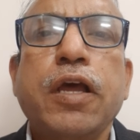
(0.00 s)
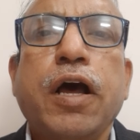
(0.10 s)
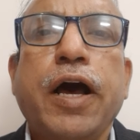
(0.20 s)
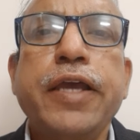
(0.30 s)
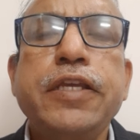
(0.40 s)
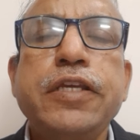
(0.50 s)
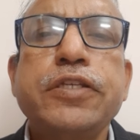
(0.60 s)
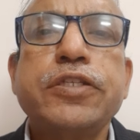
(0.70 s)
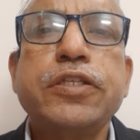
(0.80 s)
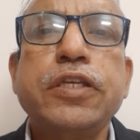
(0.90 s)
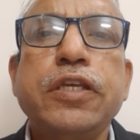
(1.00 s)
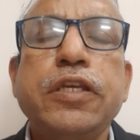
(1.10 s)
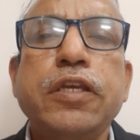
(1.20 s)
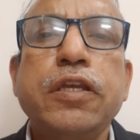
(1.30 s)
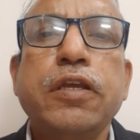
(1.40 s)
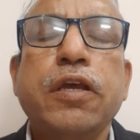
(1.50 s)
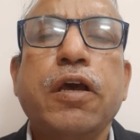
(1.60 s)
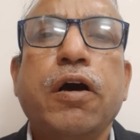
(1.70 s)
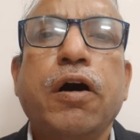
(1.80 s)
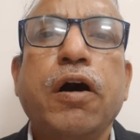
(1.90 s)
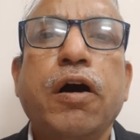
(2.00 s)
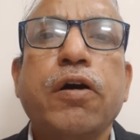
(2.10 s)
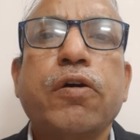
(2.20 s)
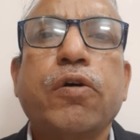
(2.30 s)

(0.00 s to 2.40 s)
I see a